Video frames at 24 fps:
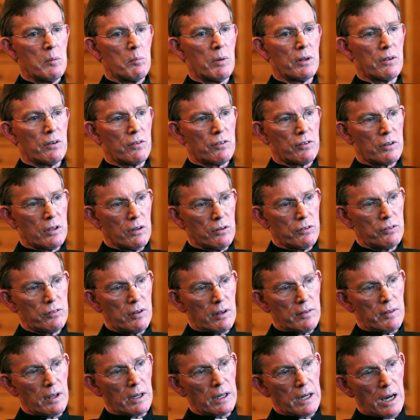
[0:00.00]
but the skill
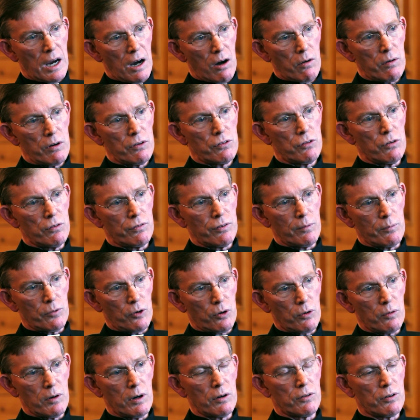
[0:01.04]
set that carries you from
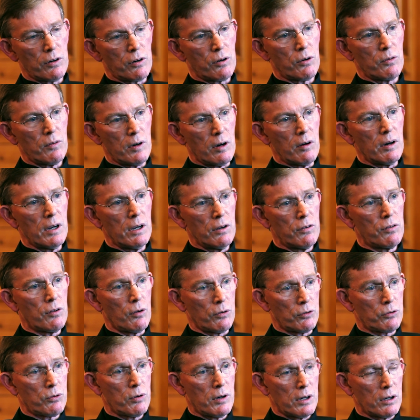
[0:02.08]
career to career is
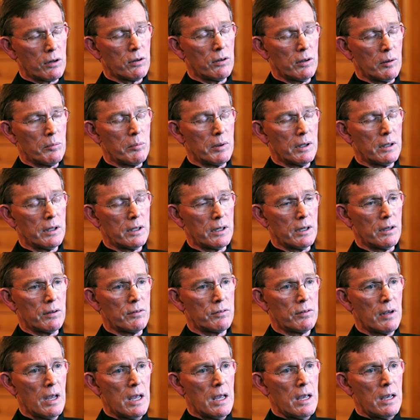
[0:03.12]
those critical
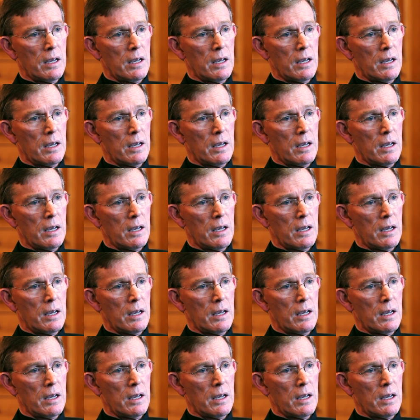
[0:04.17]
abilities